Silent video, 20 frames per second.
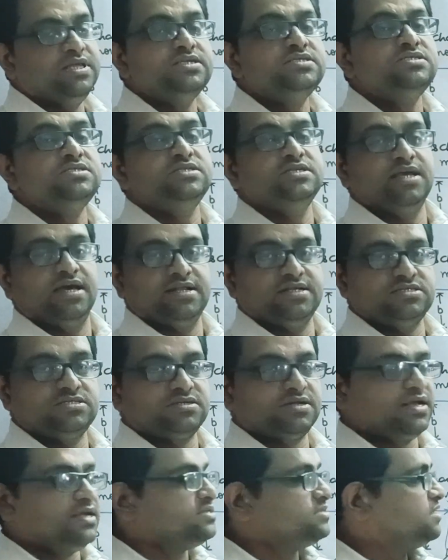this shear
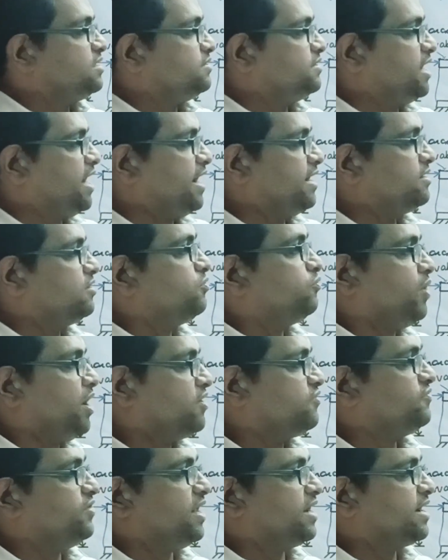stress that
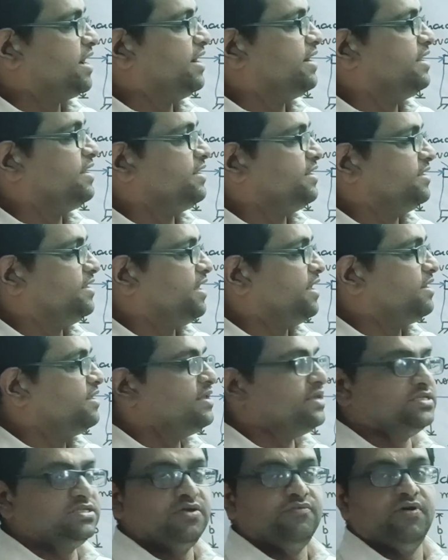what we are getting here
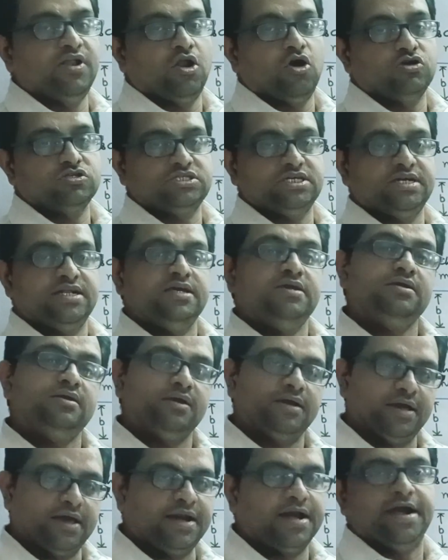is a velocity
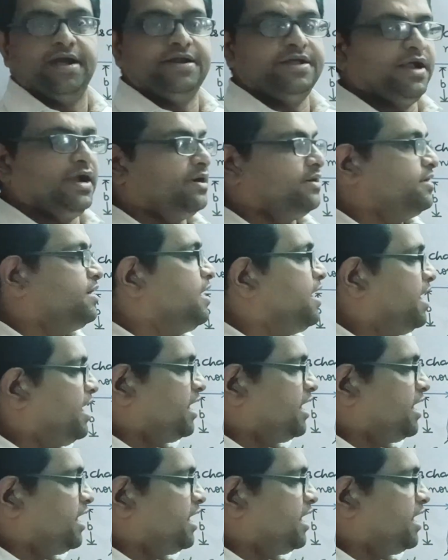gradient.